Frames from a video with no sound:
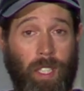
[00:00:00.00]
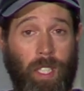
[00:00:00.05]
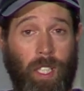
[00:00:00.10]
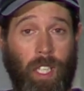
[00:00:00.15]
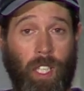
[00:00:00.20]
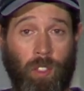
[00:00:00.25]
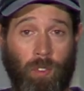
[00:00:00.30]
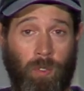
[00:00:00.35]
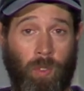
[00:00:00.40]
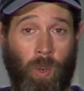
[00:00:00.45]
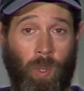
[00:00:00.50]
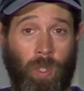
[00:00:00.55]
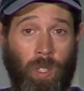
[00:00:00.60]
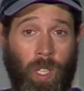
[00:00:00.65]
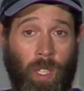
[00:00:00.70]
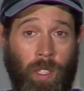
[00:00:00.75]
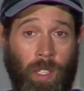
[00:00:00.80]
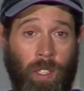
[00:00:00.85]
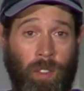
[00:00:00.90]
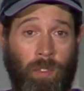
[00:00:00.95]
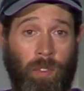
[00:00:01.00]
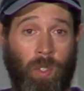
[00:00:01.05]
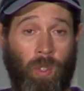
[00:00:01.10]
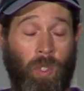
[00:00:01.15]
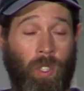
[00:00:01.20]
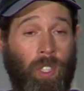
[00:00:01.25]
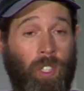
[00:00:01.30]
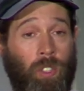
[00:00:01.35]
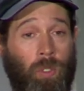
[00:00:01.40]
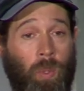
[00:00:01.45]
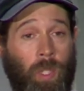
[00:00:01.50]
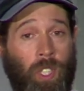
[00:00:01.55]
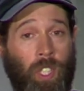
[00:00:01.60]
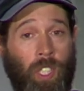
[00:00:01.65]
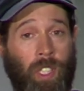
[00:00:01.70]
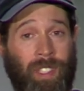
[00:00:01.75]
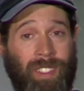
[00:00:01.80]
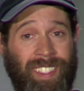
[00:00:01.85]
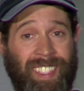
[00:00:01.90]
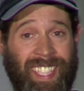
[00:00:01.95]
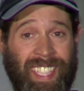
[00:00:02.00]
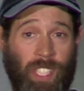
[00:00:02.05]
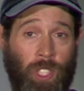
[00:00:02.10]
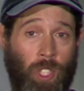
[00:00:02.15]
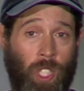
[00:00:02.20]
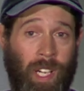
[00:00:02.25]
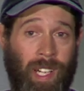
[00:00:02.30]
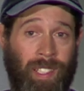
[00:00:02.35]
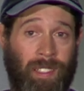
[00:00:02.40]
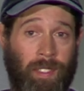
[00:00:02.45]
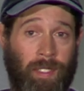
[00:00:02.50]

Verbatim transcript: in Fort Lauderdale, Florida, is what she calls the John